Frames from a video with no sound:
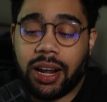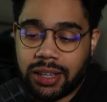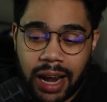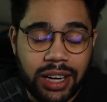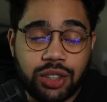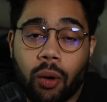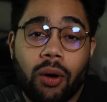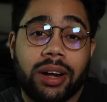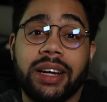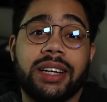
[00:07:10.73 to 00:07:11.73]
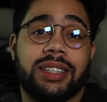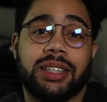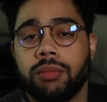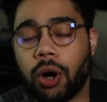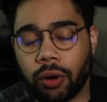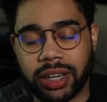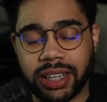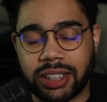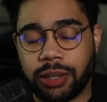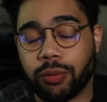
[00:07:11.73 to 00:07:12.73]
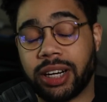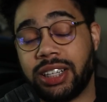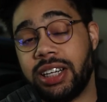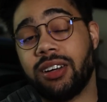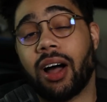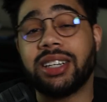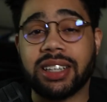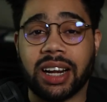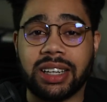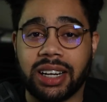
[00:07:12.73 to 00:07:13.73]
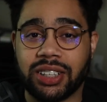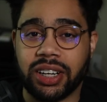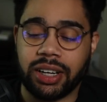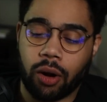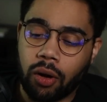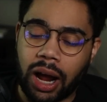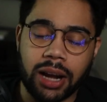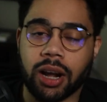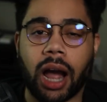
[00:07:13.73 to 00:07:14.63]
That is all it is. But all kids see when they see content like that is thinking, oh, I,